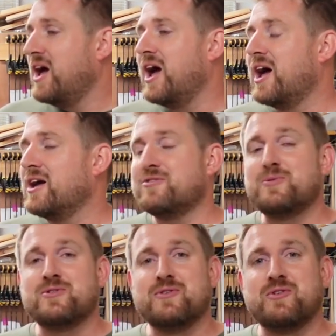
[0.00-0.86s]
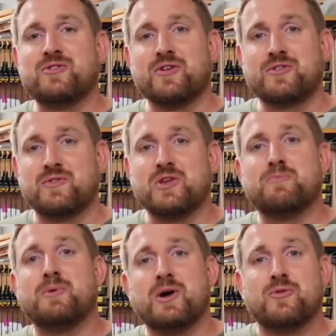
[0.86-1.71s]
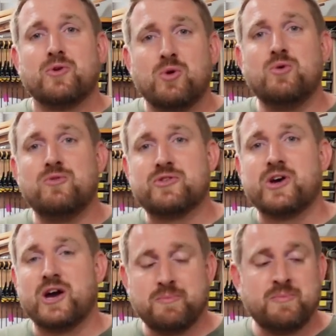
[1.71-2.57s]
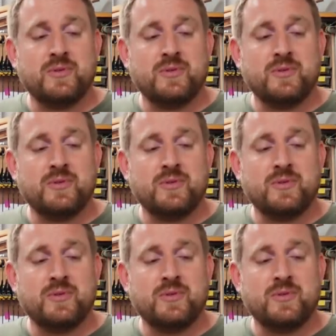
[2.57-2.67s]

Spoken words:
especially if it's not something you build all the time.